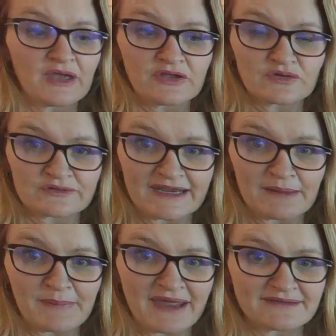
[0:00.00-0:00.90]
You'll need a
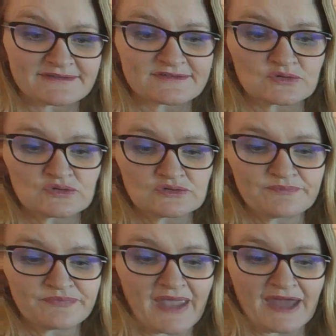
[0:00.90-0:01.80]
pencil,
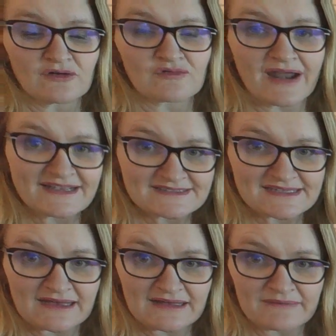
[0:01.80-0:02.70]
an
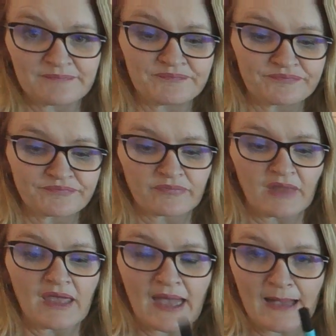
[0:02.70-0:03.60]
eraser,
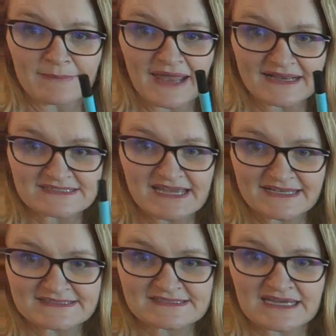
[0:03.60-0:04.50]
a black
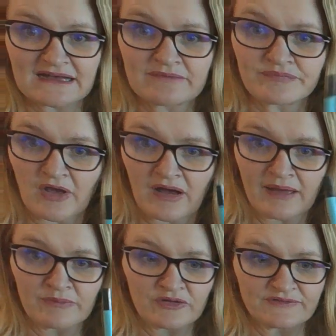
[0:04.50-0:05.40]
texter. I'm
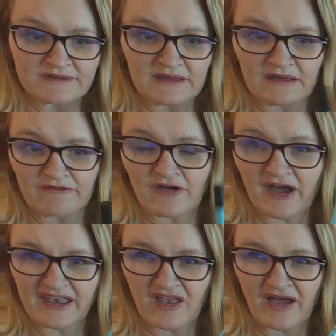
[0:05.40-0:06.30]
using a
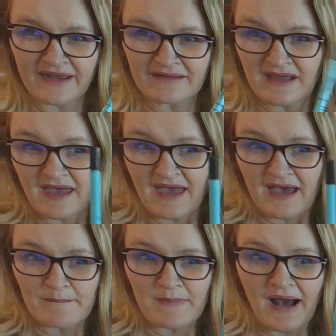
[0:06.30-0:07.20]
fine line
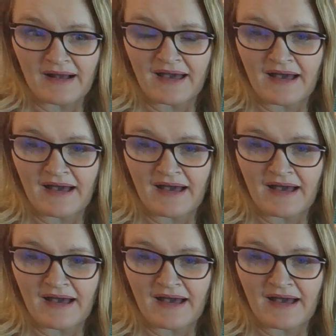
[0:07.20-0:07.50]
marker.